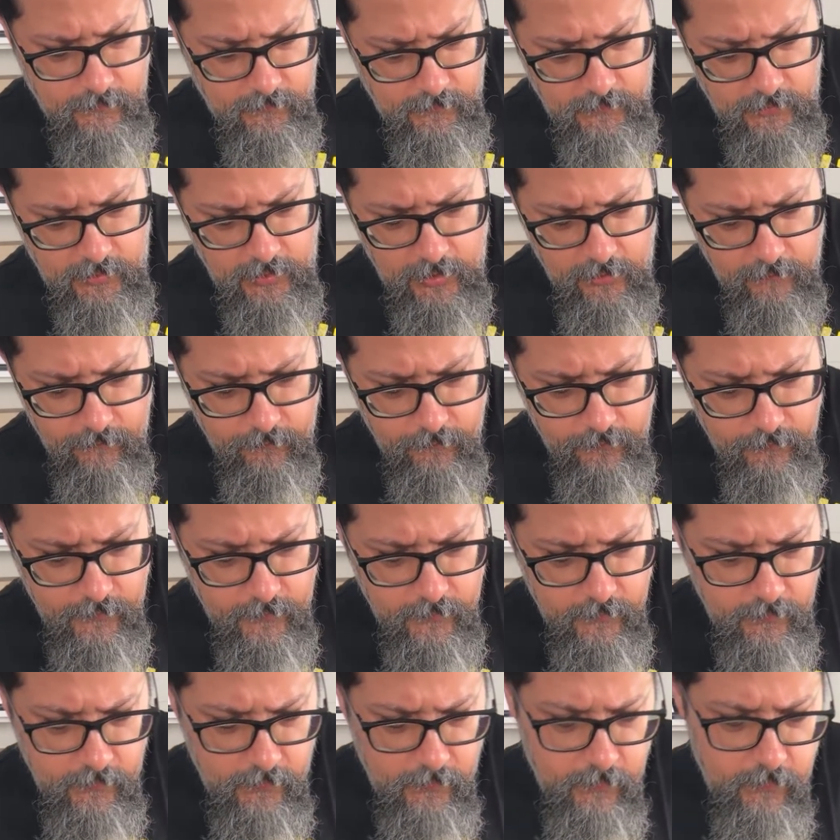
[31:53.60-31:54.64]
Yeah.
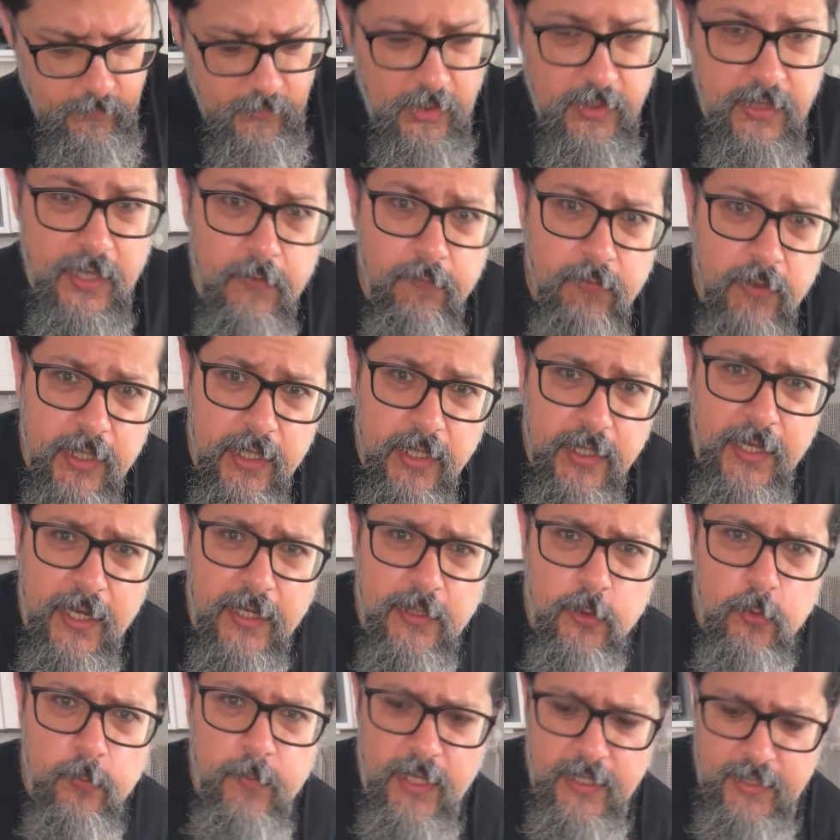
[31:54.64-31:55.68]
And then we can get
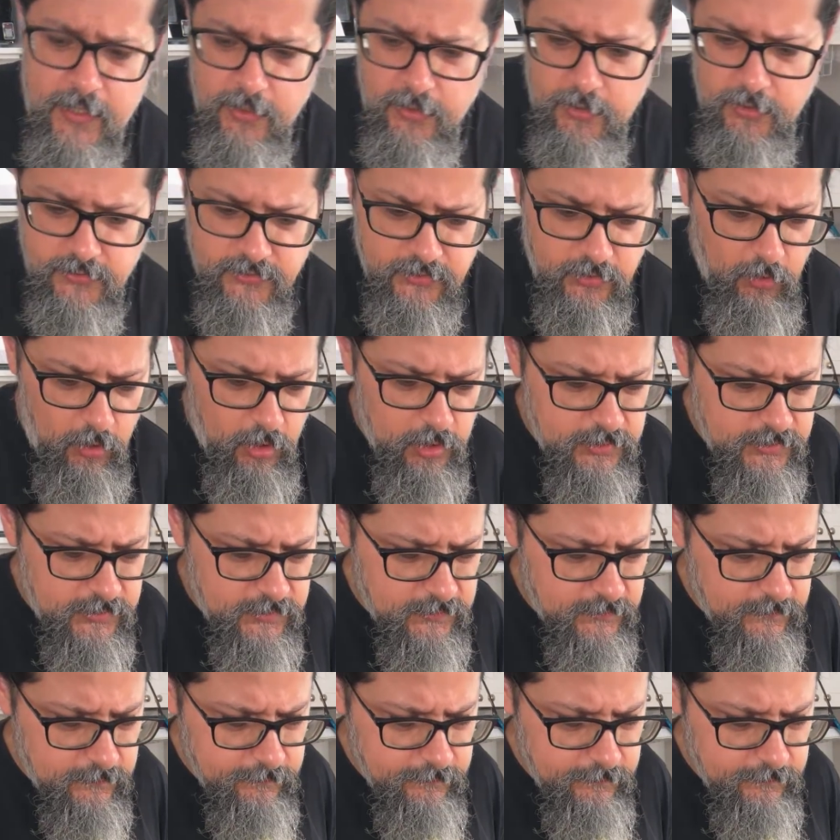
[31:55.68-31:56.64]
to making the sauce.